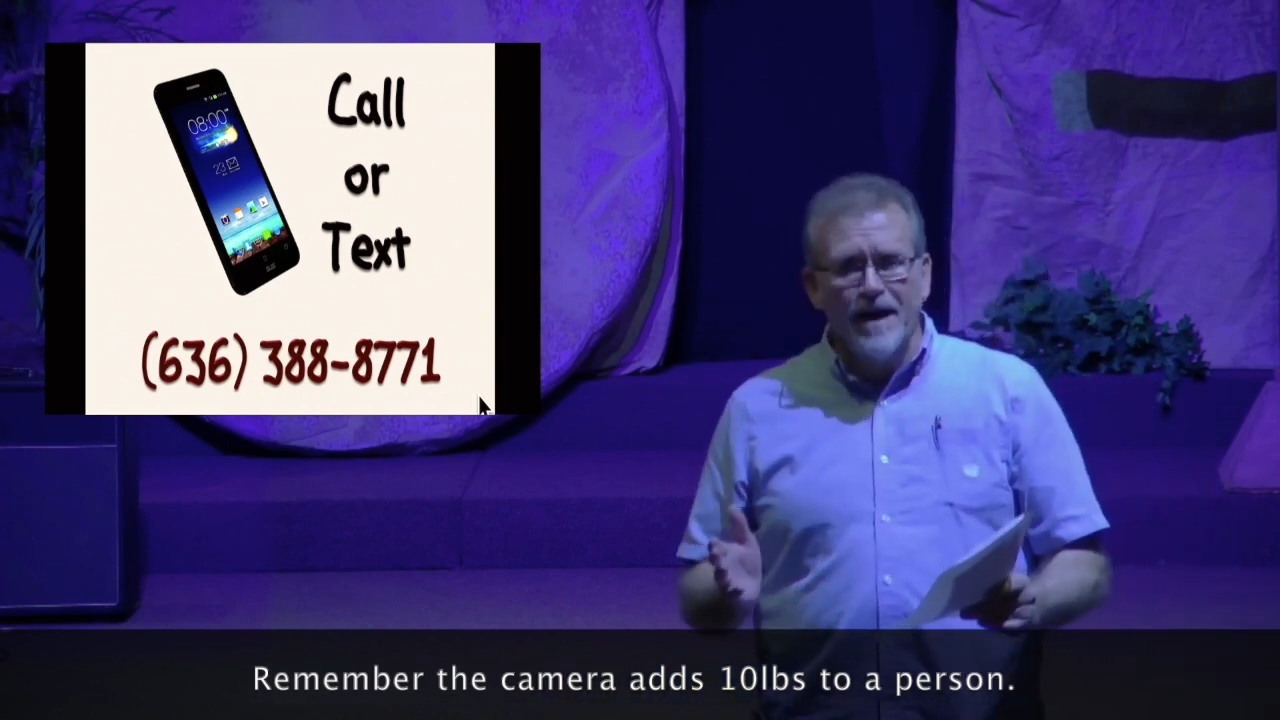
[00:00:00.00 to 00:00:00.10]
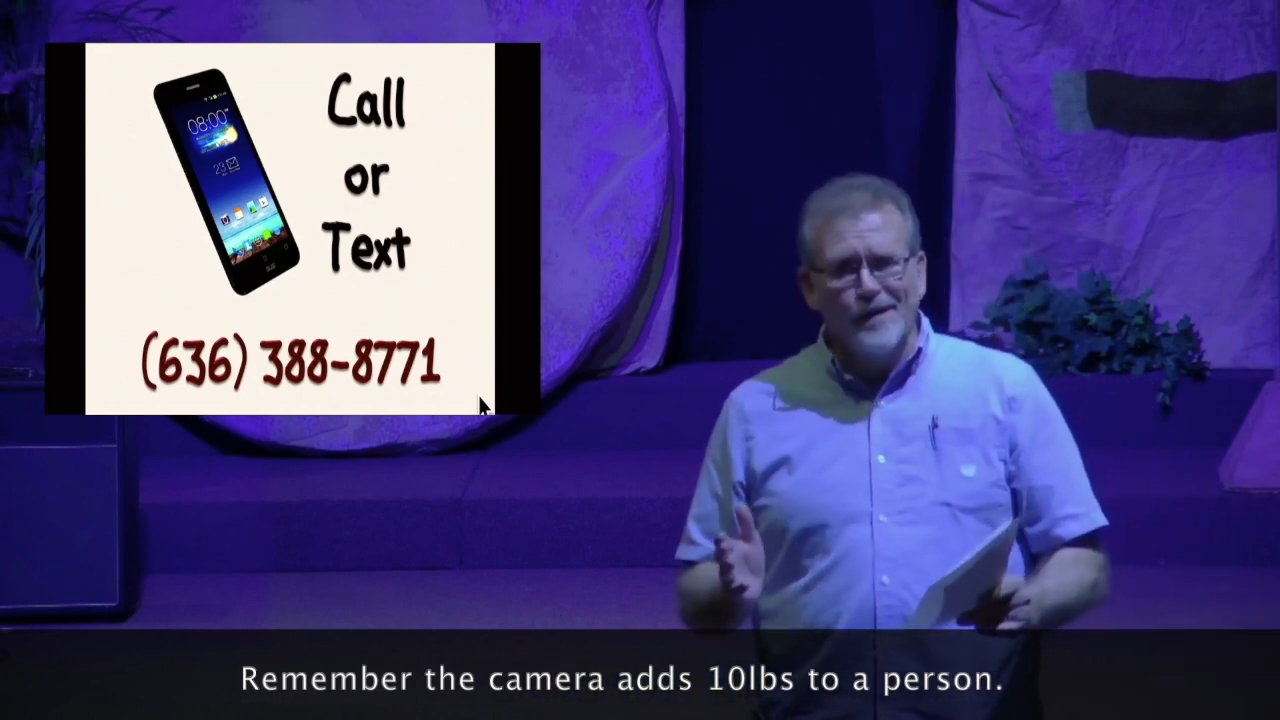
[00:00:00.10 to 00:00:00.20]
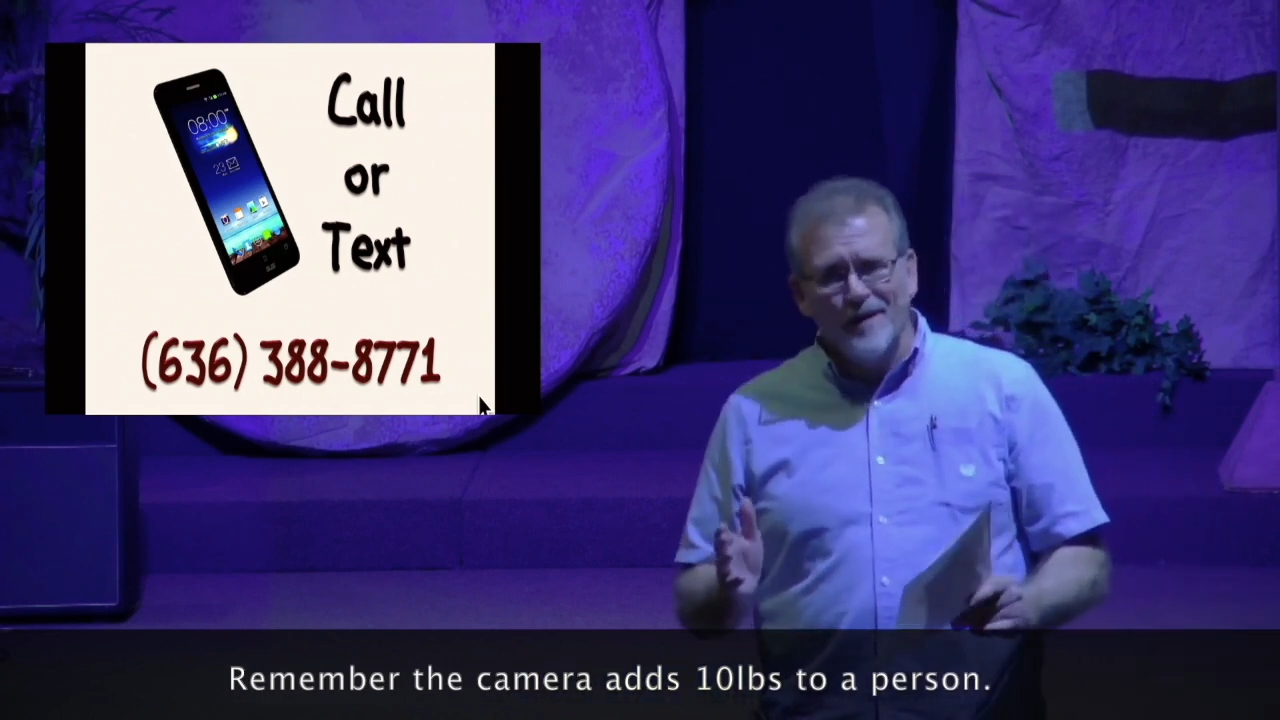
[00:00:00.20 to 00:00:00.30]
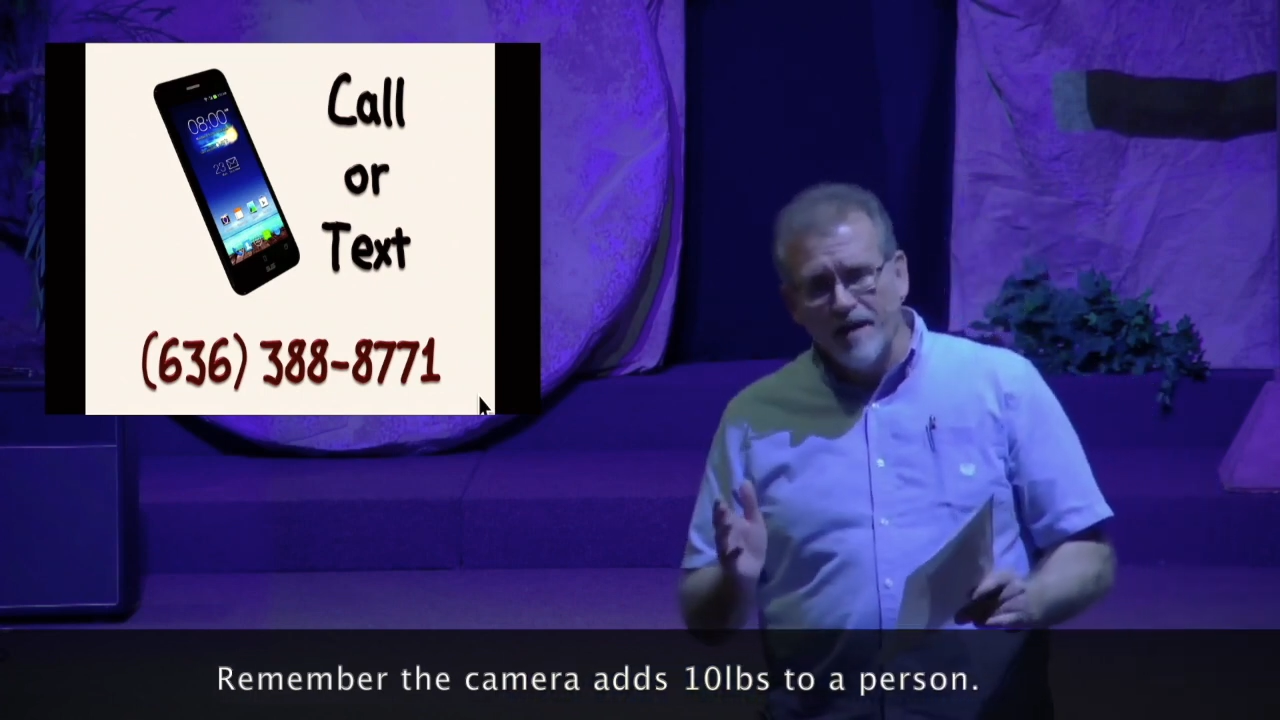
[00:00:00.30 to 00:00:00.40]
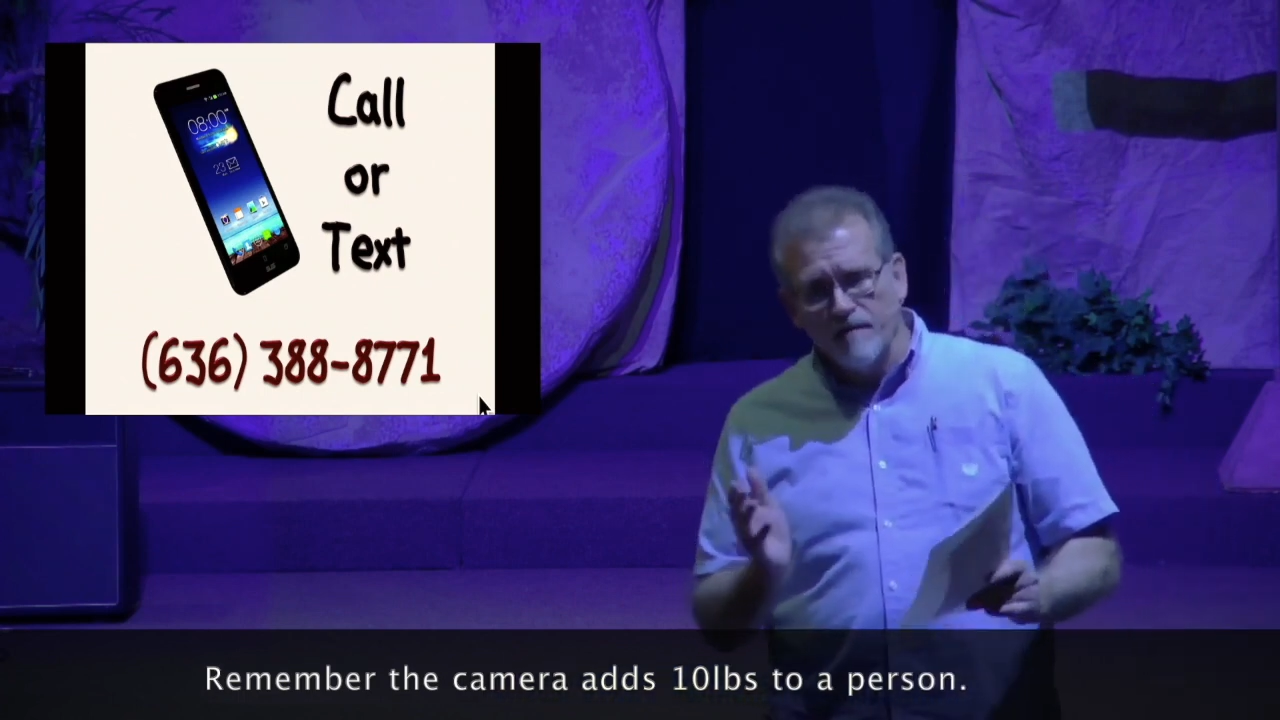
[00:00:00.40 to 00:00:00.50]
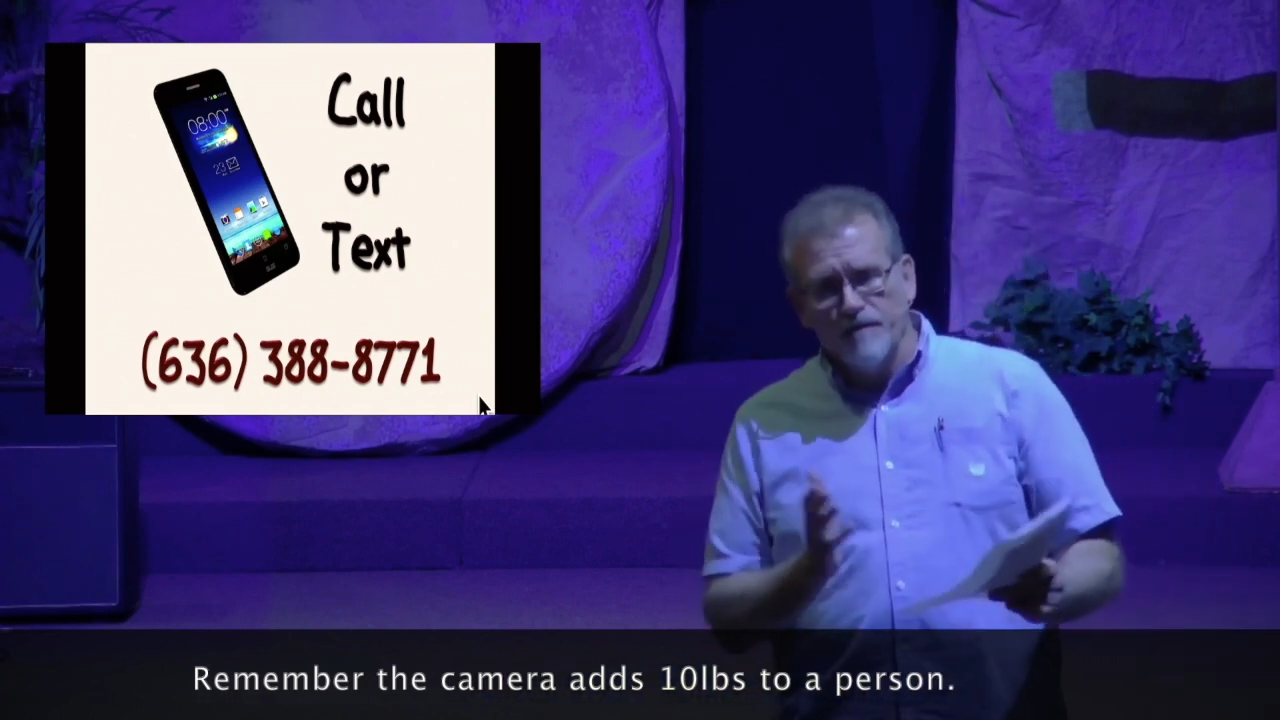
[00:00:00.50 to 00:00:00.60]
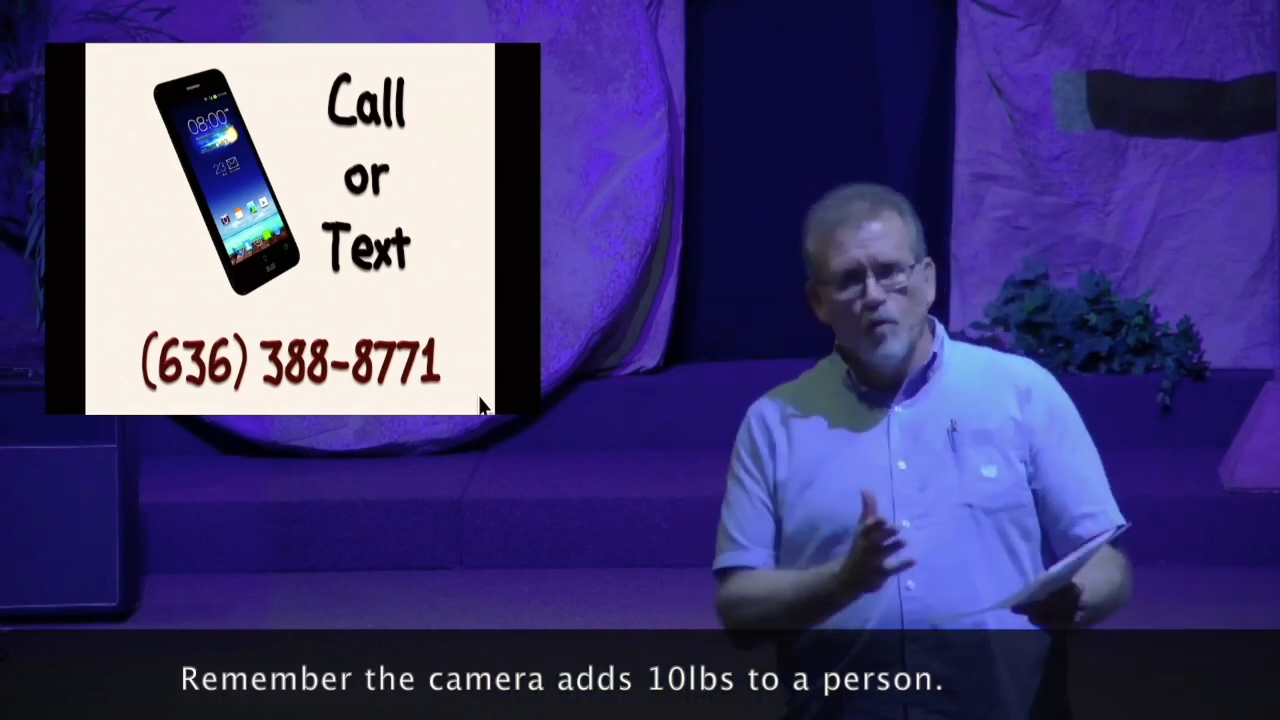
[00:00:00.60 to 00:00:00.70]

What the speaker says: back together,